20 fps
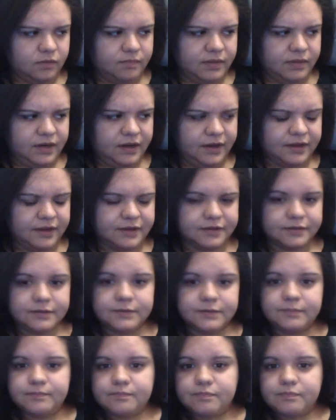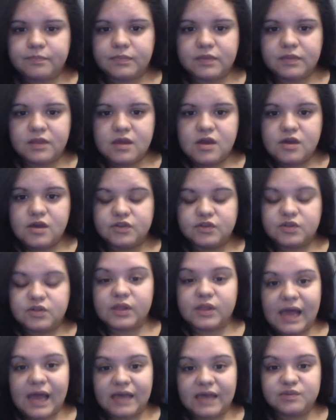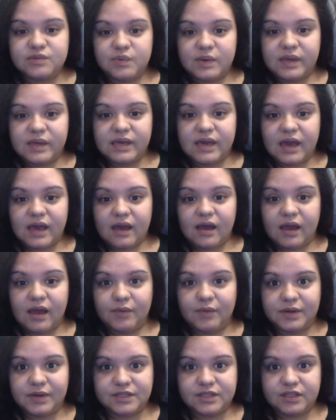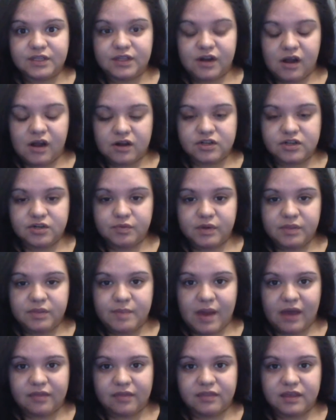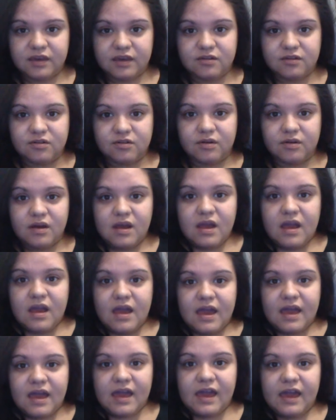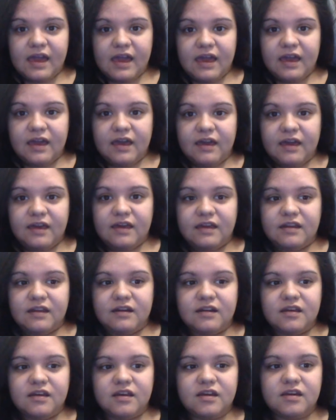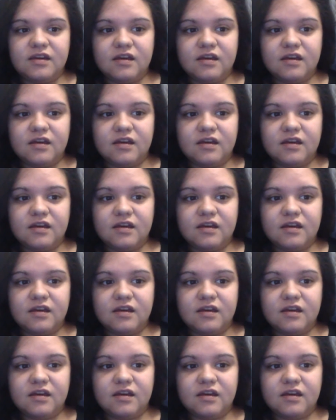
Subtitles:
be nice. So last week I went to the doctor with Matthew, and